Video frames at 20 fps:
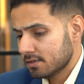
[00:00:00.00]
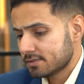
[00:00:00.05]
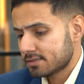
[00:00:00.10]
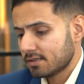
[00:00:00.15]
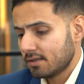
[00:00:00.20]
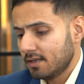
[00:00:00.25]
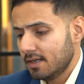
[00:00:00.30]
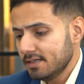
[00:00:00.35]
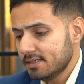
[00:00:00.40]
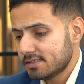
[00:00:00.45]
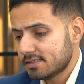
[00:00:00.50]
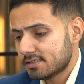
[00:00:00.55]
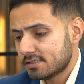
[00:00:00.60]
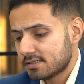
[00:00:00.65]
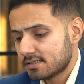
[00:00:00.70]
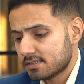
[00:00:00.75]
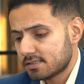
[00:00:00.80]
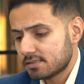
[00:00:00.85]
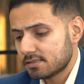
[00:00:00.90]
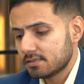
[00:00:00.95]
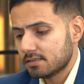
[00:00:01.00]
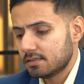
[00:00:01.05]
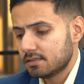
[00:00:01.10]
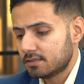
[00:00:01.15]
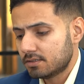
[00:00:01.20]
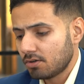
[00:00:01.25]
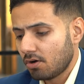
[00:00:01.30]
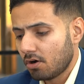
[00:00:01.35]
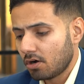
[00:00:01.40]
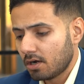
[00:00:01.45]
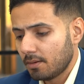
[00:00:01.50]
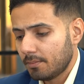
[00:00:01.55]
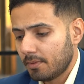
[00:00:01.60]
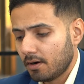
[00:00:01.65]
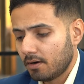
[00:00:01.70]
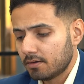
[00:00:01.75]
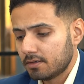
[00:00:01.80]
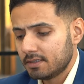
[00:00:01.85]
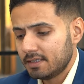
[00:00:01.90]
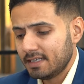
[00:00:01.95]
So let's talk
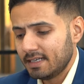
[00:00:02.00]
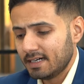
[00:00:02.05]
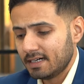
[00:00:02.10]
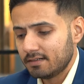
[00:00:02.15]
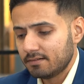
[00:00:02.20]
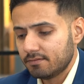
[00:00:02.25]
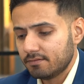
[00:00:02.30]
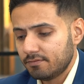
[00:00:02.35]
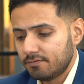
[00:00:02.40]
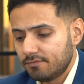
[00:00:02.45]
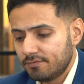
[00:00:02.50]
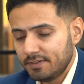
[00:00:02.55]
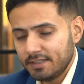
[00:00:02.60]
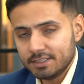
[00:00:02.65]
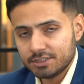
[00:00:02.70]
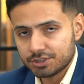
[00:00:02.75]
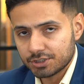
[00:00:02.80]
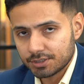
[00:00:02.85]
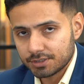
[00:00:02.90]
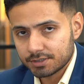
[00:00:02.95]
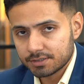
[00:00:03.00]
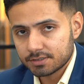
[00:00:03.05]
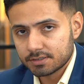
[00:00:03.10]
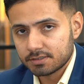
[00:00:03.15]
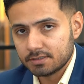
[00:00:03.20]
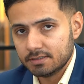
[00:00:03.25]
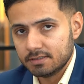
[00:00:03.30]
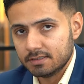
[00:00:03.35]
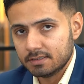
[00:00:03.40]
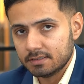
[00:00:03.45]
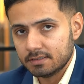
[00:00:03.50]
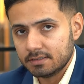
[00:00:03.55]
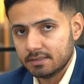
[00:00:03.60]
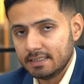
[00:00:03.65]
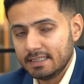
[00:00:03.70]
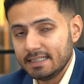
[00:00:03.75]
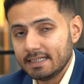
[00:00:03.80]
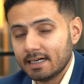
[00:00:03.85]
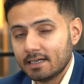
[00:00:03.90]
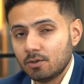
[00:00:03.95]
about the features,
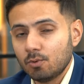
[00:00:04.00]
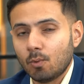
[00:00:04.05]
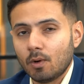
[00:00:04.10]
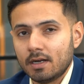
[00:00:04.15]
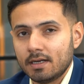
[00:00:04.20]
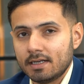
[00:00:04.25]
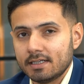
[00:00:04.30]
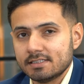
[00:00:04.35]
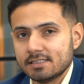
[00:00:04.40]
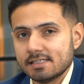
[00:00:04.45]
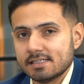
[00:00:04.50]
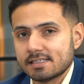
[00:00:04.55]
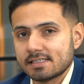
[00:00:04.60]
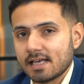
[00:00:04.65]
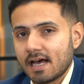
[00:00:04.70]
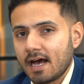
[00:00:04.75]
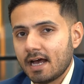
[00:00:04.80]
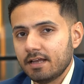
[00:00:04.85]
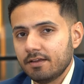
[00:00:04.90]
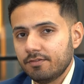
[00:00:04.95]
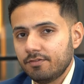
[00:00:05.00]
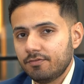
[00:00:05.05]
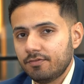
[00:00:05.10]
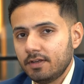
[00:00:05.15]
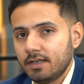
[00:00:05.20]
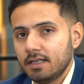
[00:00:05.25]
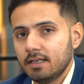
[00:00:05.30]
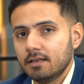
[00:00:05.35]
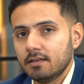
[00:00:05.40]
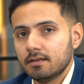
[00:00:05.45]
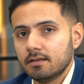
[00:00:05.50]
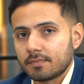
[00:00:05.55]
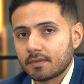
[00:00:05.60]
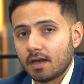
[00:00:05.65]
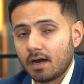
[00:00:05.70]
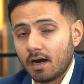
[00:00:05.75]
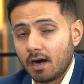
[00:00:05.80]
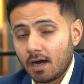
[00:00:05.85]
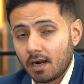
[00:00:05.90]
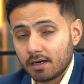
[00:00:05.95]
the advantages I feel
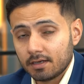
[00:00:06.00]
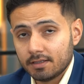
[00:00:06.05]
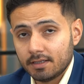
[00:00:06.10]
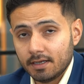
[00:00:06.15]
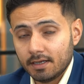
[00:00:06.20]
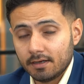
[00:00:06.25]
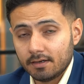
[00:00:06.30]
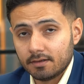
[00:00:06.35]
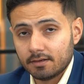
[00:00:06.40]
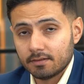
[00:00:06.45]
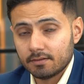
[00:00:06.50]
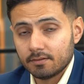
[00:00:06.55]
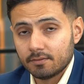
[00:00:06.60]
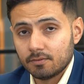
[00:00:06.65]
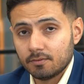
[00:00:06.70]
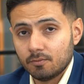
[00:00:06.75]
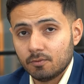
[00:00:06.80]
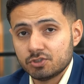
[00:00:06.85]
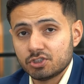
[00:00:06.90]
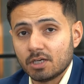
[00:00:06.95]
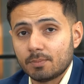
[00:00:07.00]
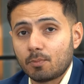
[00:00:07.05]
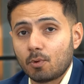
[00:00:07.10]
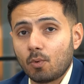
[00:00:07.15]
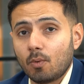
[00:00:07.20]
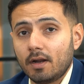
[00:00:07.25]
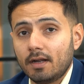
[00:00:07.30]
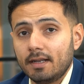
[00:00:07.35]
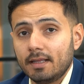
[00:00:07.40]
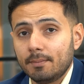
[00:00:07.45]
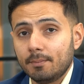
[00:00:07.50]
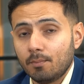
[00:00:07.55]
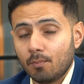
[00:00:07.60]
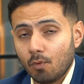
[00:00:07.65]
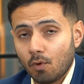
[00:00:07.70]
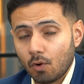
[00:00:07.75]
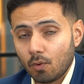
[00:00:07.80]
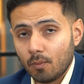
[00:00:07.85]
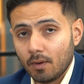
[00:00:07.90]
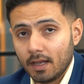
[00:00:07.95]
are there which are providing
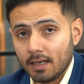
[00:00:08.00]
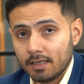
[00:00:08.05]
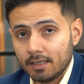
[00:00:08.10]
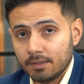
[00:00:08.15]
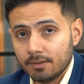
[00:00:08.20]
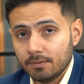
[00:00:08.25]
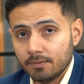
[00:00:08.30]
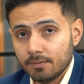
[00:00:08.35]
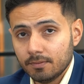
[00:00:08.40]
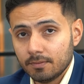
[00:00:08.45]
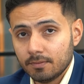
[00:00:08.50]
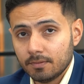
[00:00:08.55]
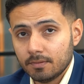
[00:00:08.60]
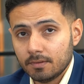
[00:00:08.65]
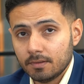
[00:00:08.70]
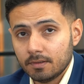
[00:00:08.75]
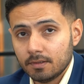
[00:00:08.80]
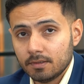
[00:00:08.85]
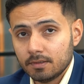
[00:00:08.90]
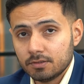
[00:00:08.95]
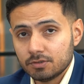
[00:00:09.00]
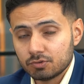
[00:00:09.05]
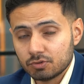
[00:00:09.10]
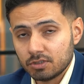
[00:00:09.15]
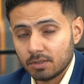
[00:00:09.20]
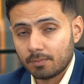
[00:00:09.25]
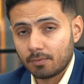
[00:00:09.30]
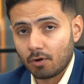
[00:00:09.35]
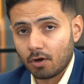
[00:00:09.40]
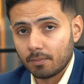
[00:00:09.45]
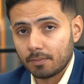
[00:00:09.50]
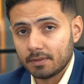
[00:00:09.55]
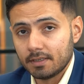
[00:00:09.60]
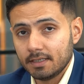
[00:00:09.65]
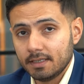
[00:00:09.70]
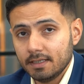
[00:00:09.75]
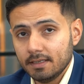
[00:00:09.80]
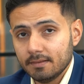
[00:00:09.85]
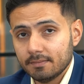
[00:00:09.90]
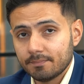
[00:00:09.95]
more value to the
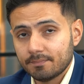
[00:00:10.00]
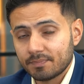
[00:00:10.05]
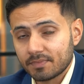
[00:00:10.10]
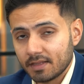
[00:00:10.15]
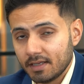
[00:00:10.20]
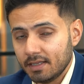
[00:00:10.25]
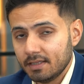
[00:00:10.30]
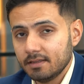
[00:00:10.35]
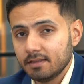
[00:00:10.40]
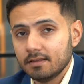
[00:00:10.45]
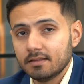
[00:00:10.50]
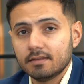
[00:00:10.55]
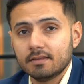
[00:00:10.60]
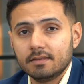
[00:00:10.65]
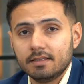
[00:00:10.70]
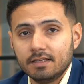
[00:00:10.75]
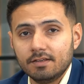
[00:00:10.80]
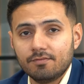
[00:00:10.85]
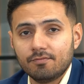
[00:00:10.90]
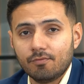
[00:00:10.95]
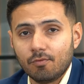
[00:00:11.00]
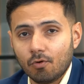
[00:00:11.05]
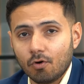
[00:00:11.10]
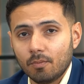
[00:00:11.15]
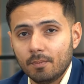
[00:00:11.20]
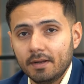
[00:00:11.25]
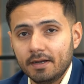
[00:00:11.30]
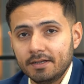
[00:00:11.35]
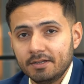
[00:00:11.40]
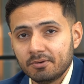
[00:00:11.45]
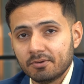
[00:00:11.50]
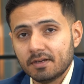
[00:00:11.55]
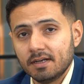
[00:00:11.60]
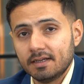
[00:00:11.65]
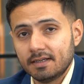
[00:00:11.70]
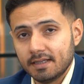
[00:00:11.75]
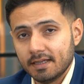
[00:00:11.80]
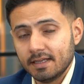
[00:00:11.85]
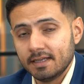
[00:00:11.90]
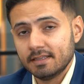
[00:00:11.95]
property in the 4-bed
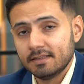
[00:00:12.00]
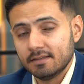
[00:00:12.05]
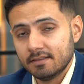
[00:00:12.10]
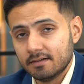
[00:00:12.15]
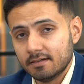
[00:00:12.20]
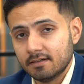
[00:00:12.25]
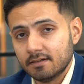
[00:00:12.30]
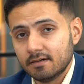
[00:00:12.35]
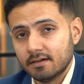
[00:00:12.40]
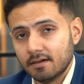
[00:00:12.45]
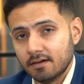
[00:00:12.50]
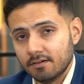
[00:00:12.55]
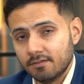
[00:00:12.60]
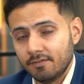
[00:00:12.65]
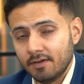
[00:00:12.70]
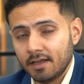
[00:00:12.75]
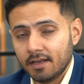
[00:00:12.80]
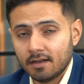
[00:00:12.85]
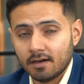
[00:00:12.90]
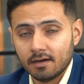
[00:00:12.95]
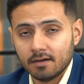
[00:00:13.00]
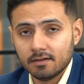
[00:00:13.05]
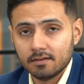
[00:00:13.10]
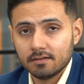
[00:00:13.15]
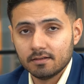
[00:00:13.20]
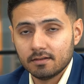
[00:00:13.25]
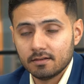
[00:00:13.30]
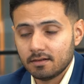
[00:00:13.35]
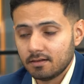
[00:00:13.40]
unit in the AVENA